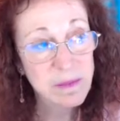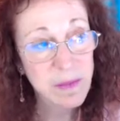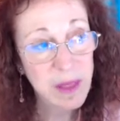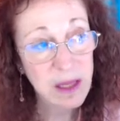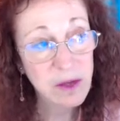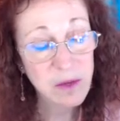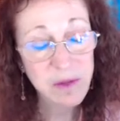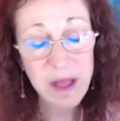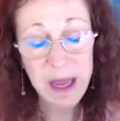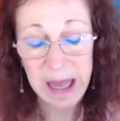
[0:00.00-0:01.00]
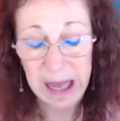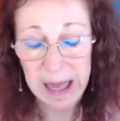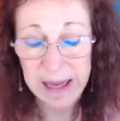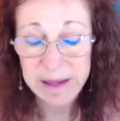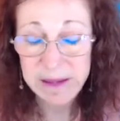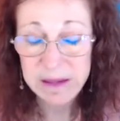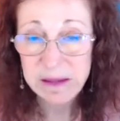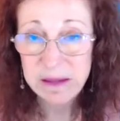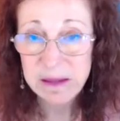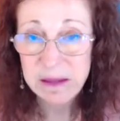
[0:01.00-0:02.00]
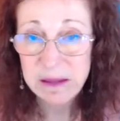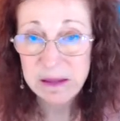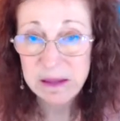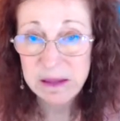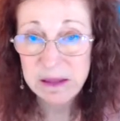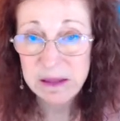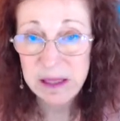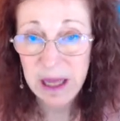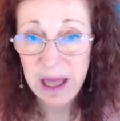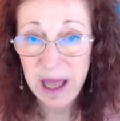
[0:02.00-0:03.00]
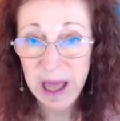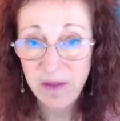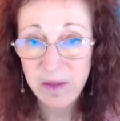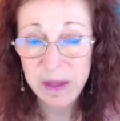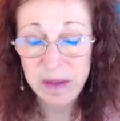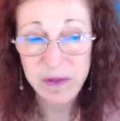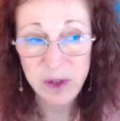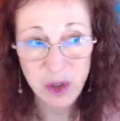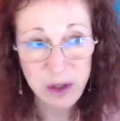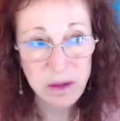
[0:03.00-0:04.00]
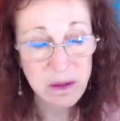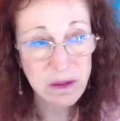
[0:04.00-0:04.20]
That I do fly high, that I have a big vision,